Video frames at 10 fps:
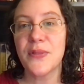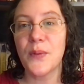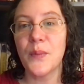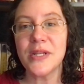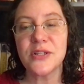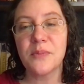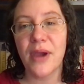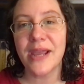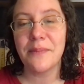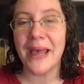The Winter
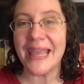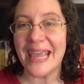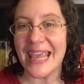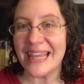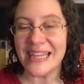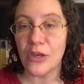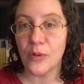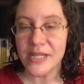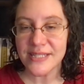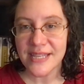Bride by Annie
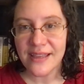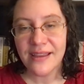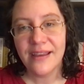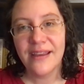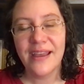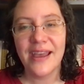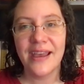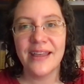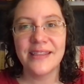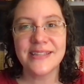Gracie
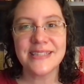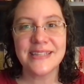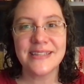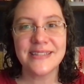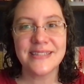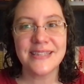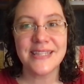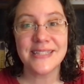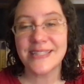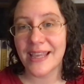and this is
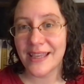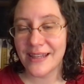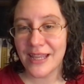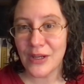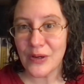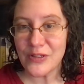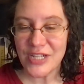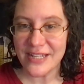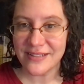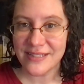the second in her
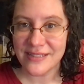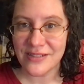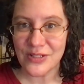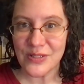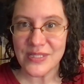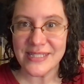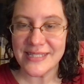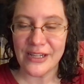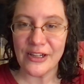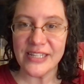Chance Sisters
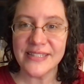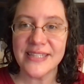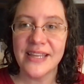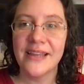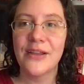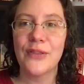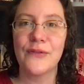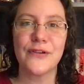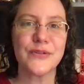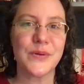series. The
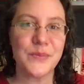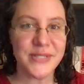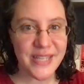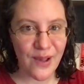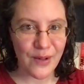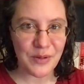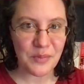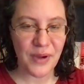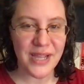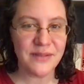first one was The Autumn
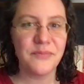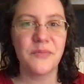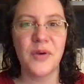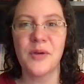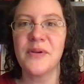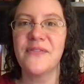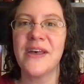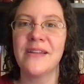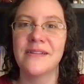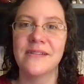Bride, where we
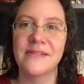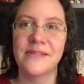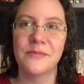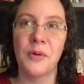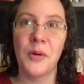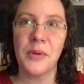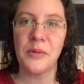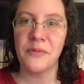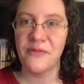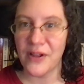found where we
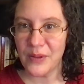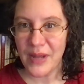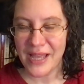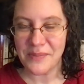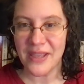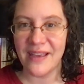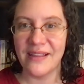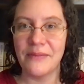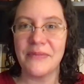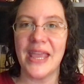followed
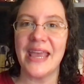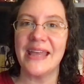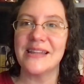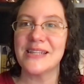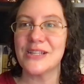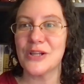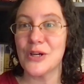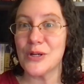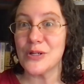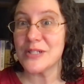Abigail and
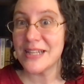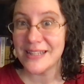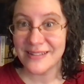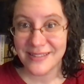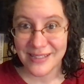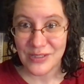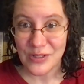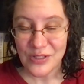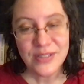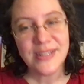her
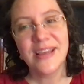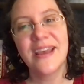sisters.